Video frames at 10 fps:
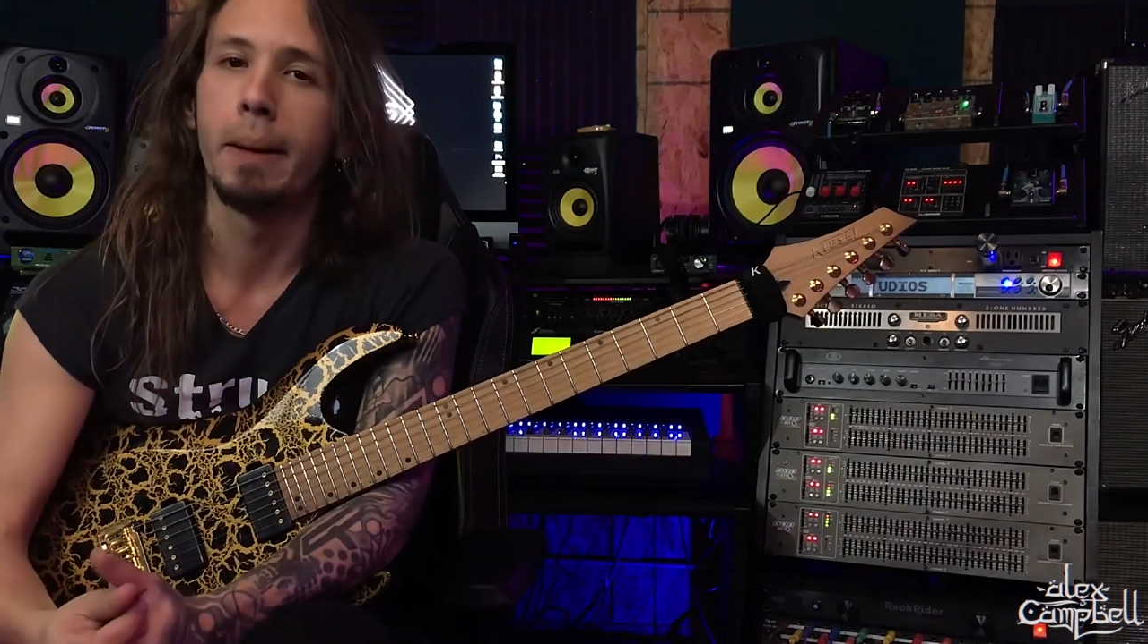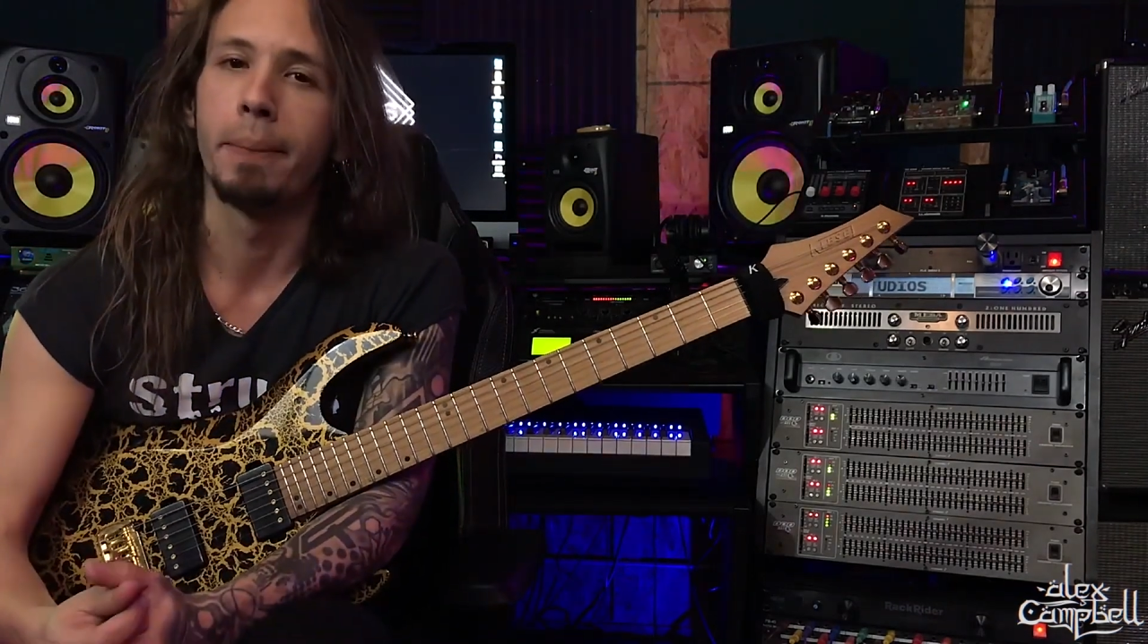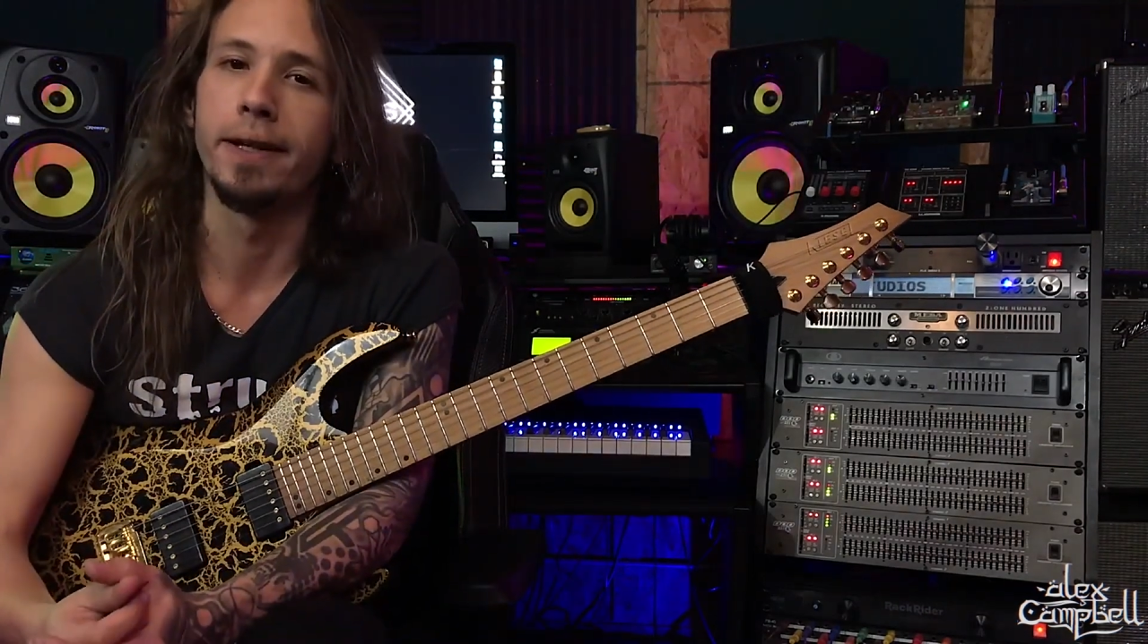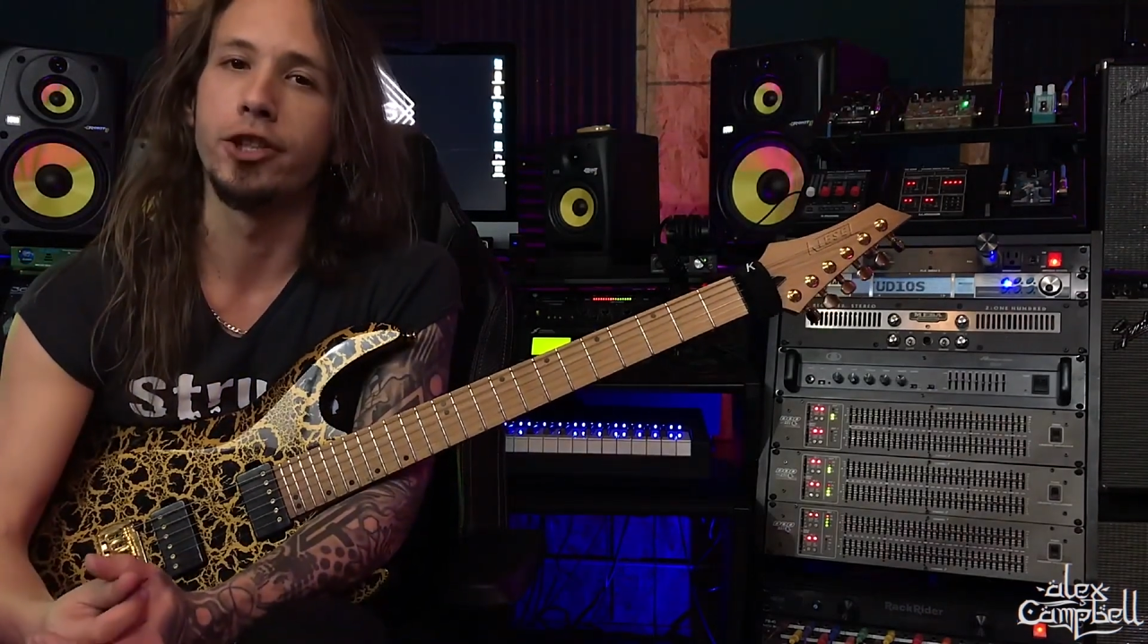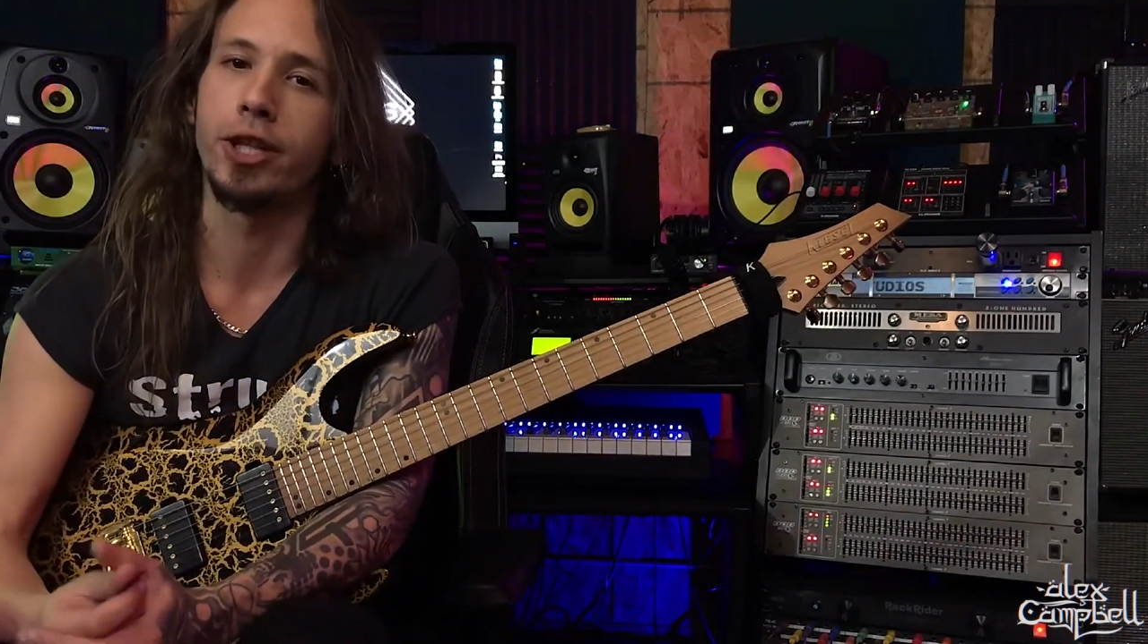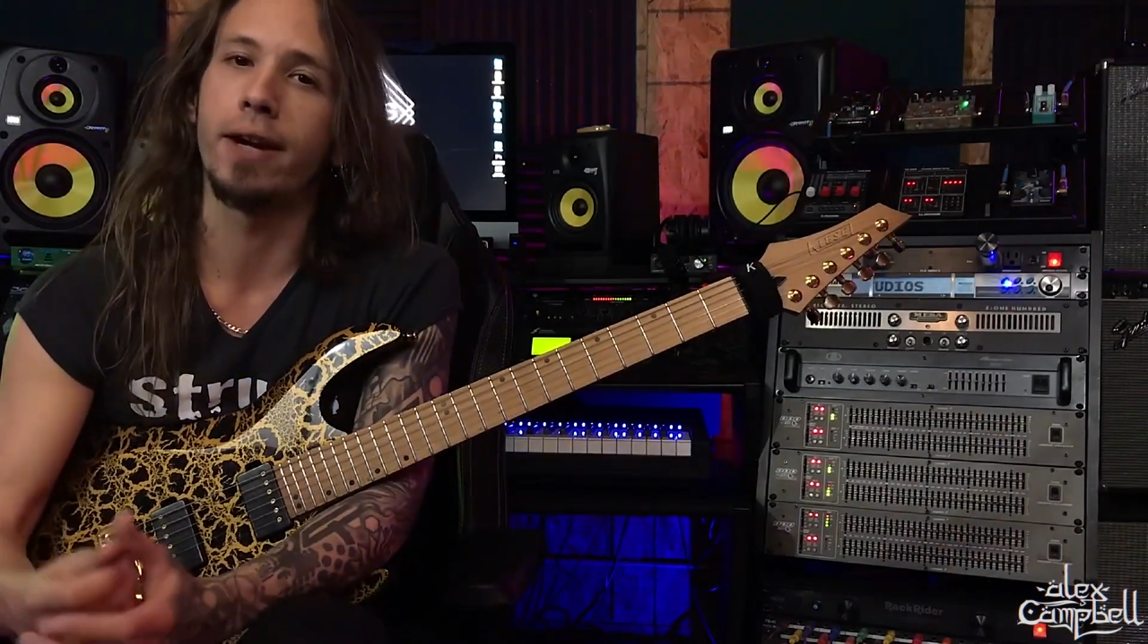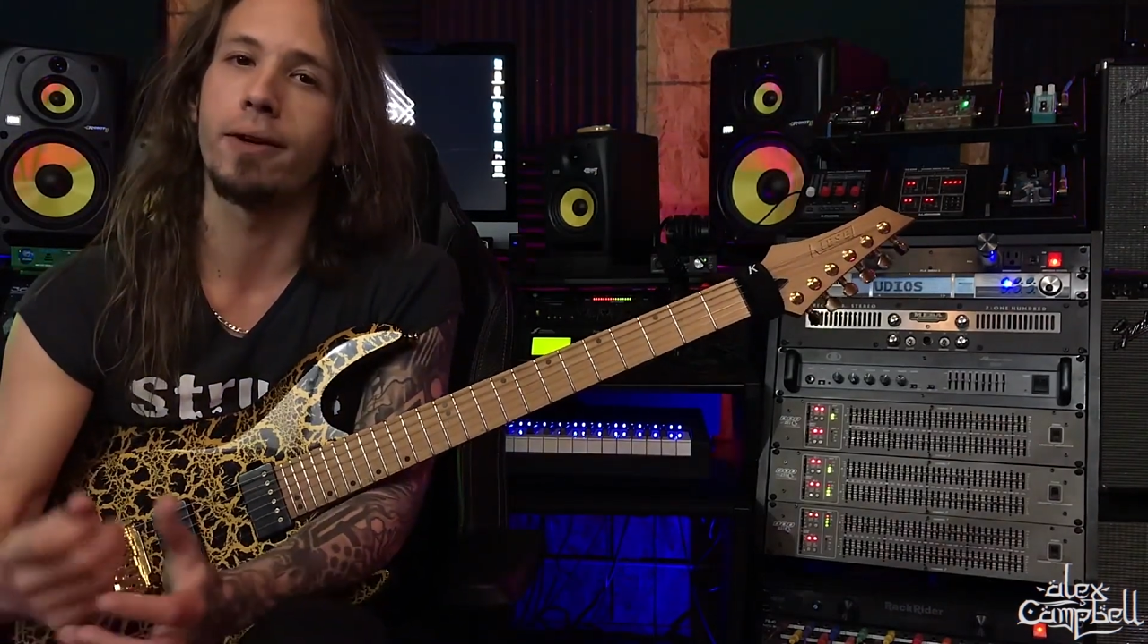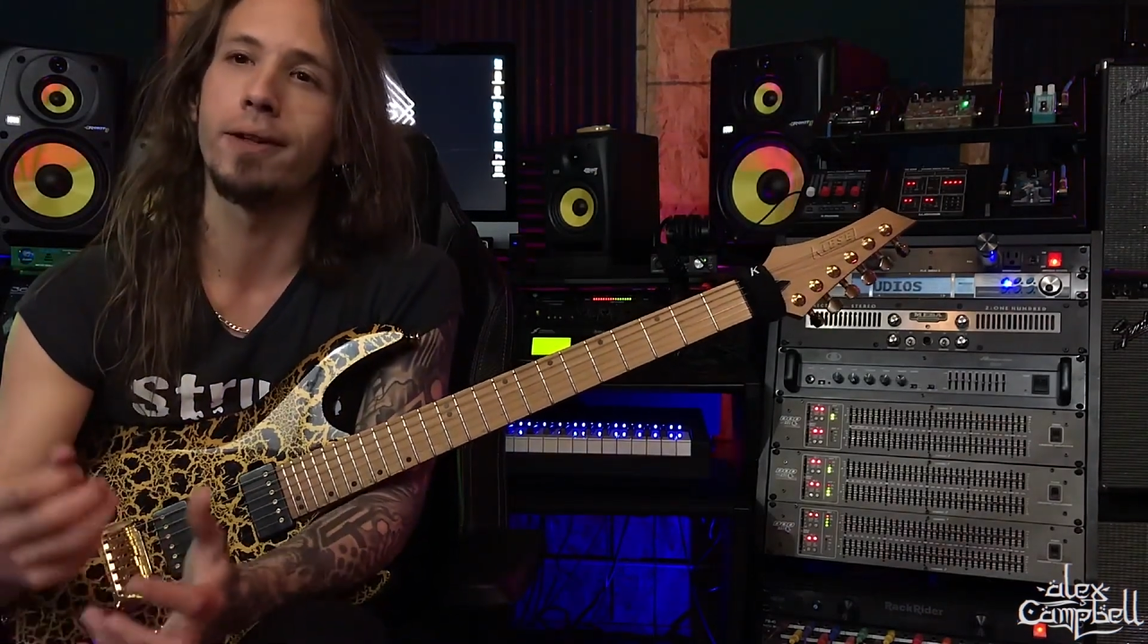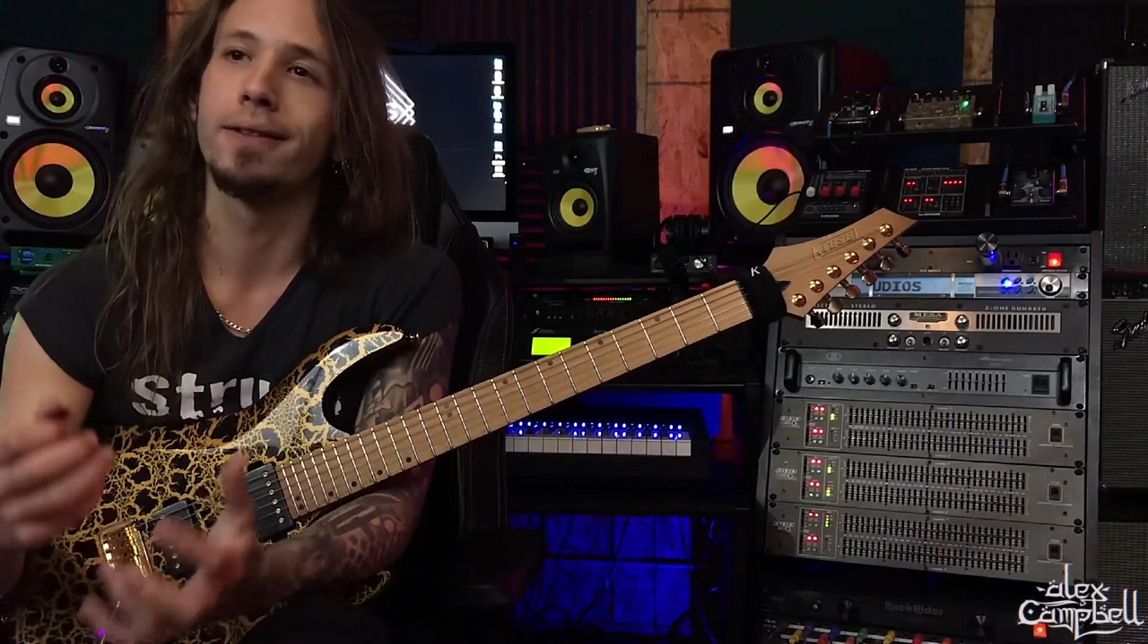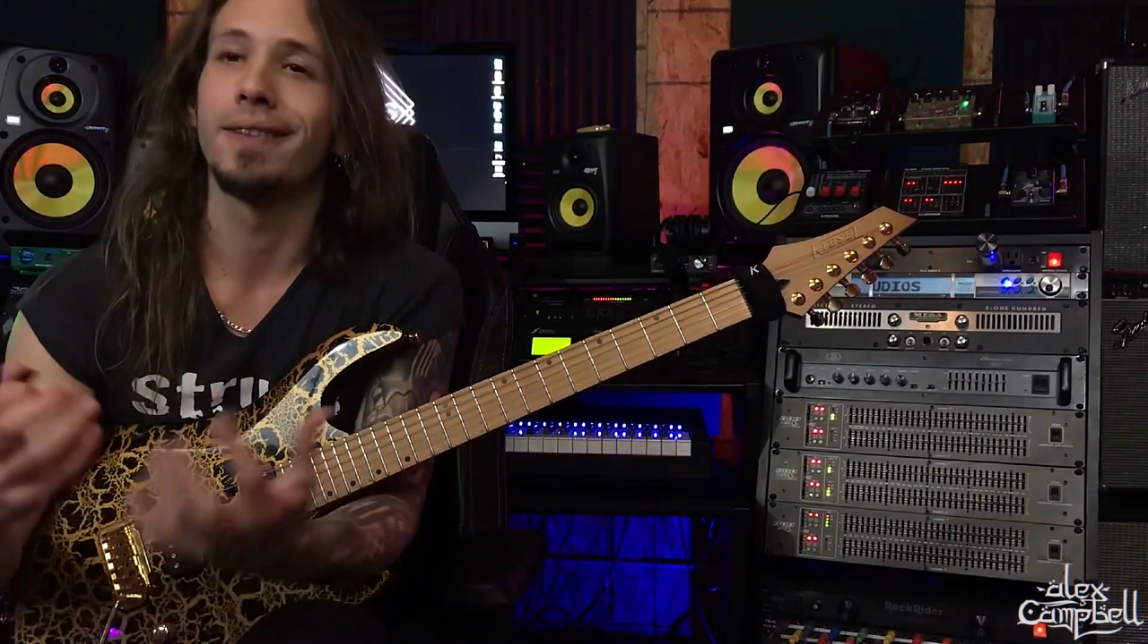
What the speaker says: But in general,